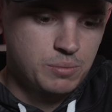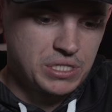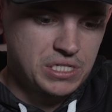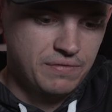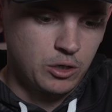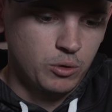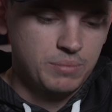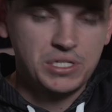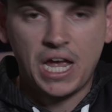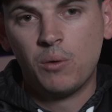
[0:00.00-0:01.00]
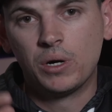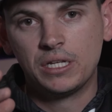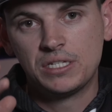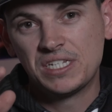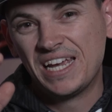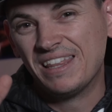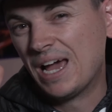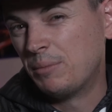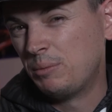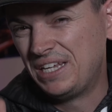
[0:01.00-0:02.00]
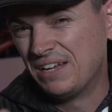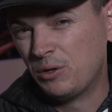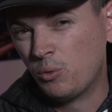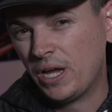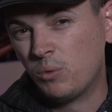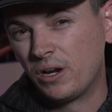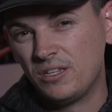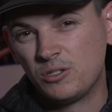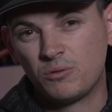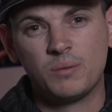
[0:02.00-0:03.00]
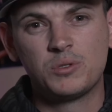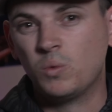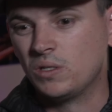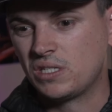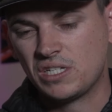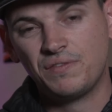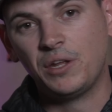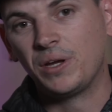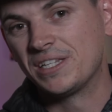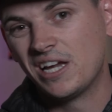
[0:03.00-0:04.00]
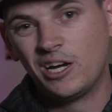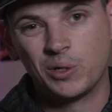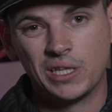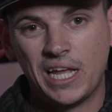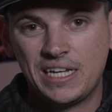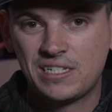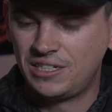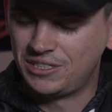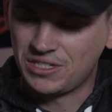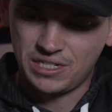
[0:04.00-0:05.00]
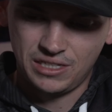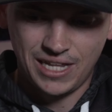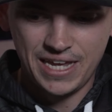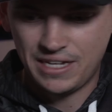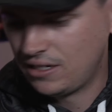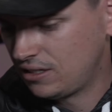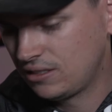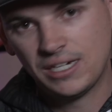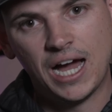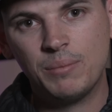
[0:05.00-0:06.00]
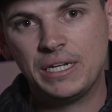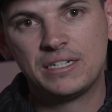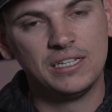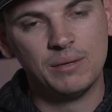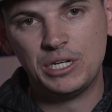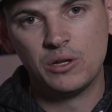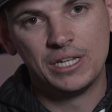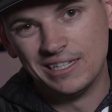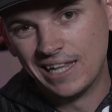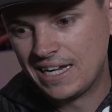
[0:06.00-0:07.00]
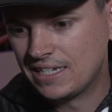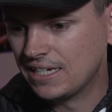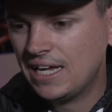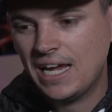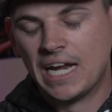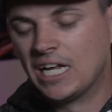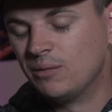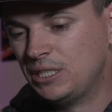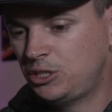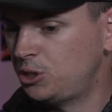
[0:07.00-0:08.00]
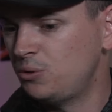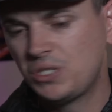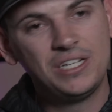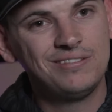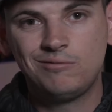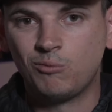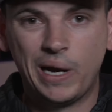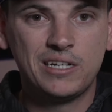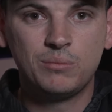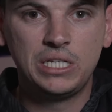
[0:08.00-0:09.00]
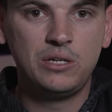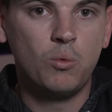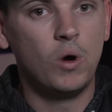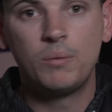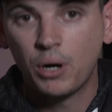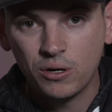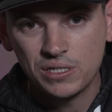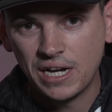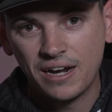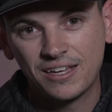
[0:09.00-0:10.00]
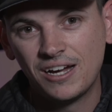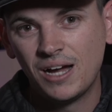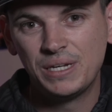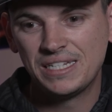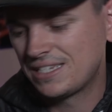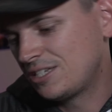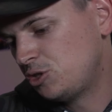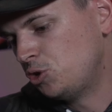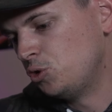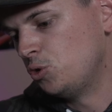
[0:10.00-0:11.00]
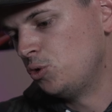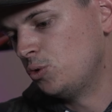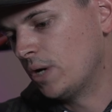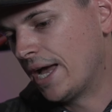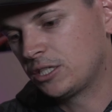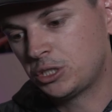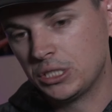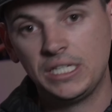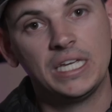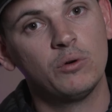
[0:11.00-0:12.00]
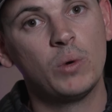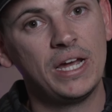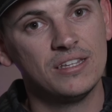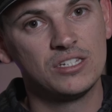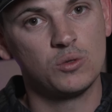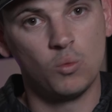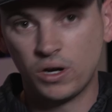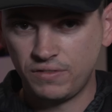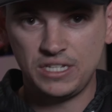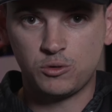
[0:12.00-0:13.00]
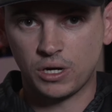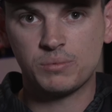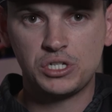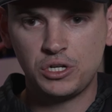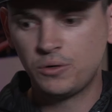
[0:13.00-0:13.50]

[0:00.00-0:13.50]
specific grips, I want to say that I'm going to be giving away one of these grips once this video gets 100 likes. Just like, comment, let me know that you liked it, and I'll be choosing randomly one person out of the comments to actually give away this one of these grips